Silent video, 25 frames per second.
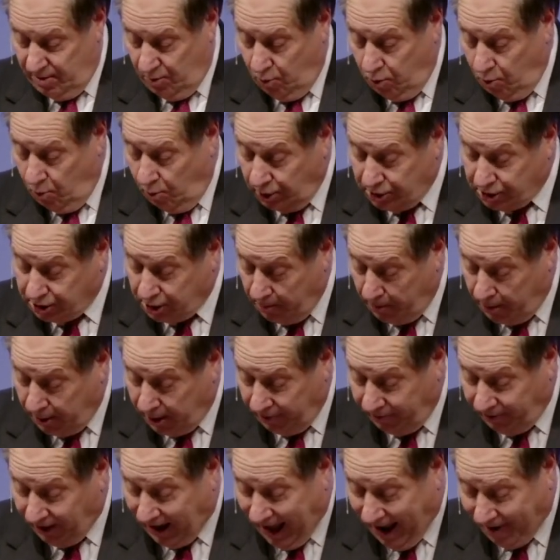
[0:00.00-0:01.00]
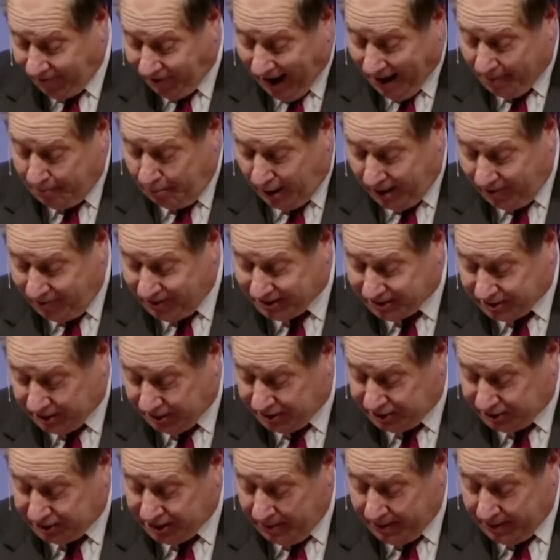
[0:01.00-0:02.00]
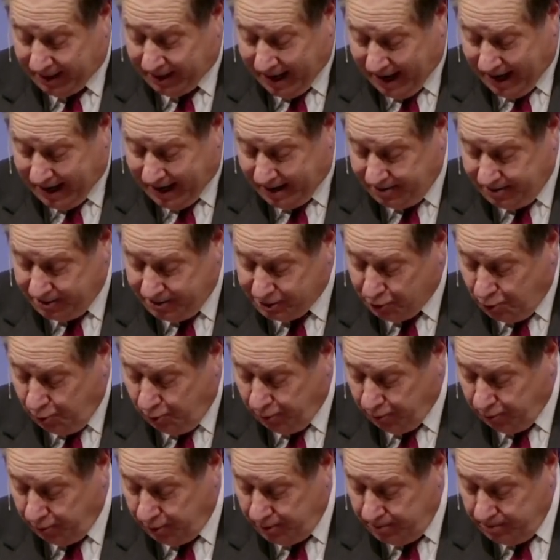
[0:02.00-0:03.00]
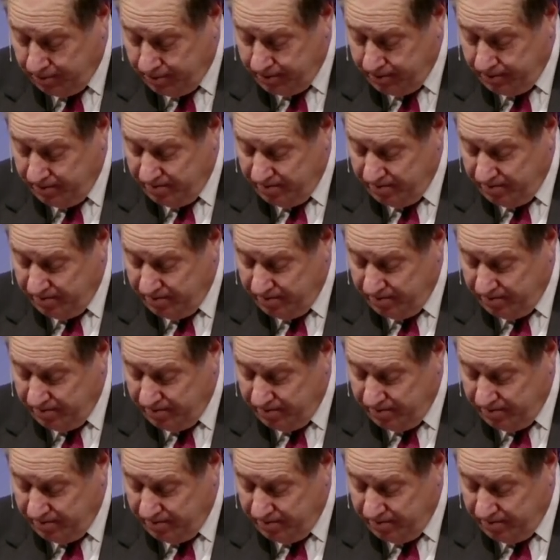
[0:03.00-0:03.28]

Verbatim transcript: What's the book of life? I believe it's exhibit A in this courtroom.